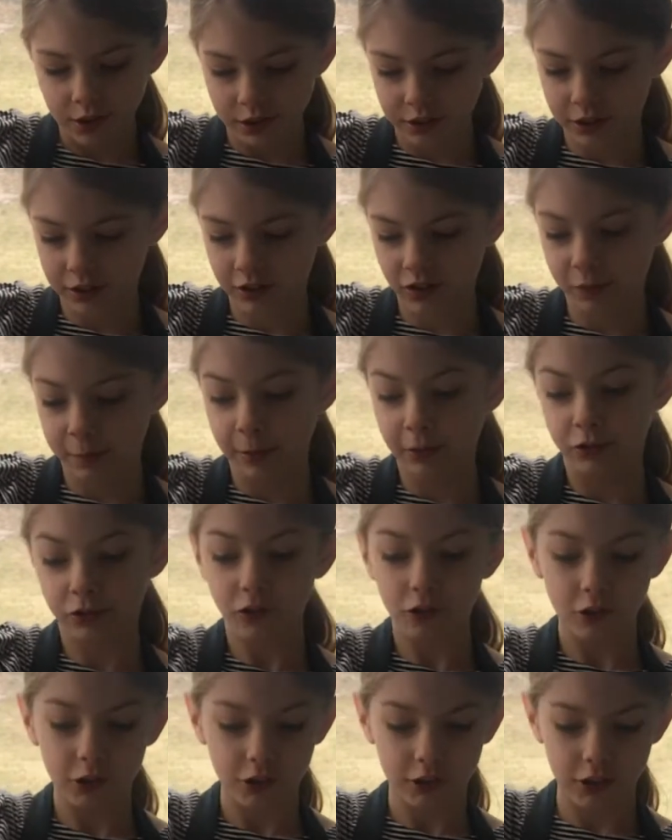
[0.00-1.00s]
It's supposed to
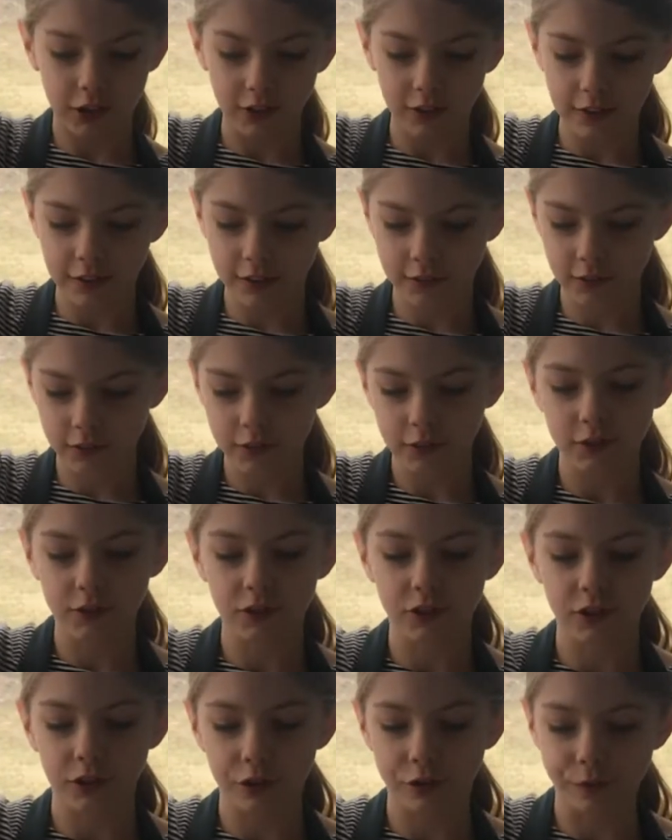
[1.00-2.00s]
look like that.
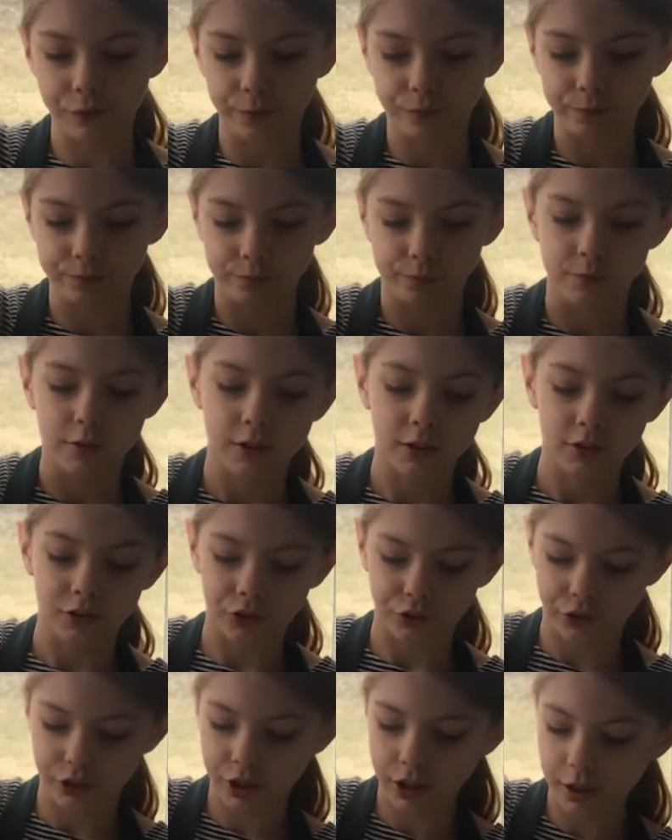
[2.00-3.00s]
So
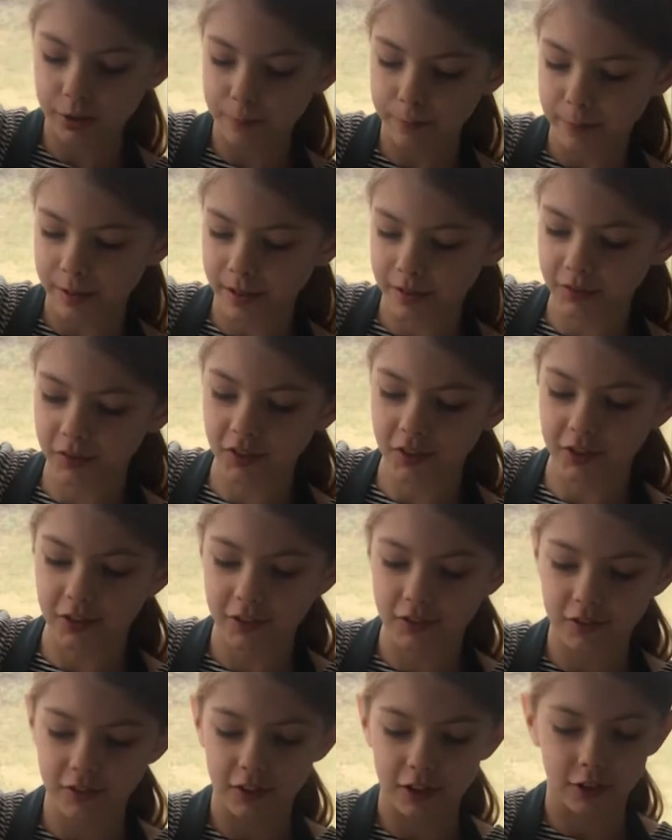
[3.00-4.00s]
just keep
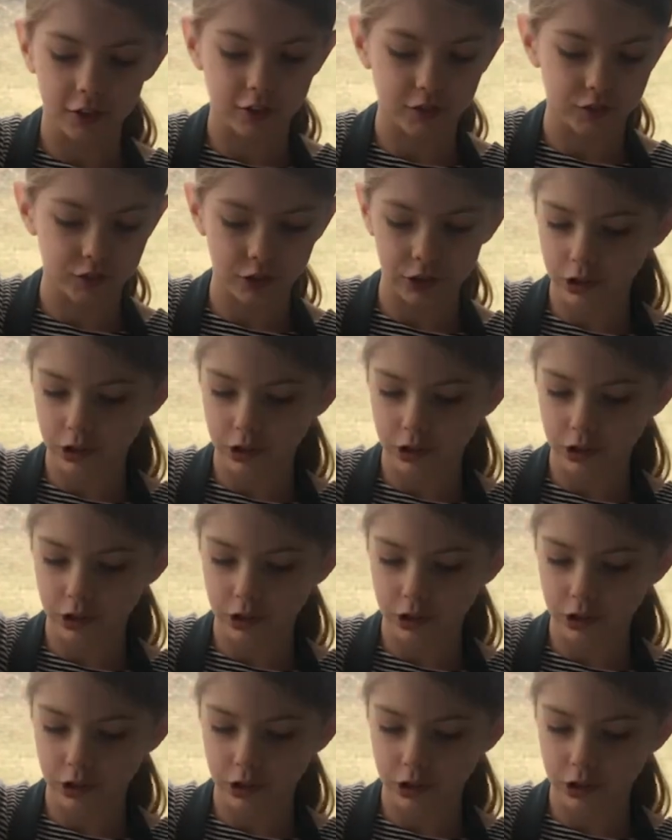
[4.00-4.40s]
mixing till it's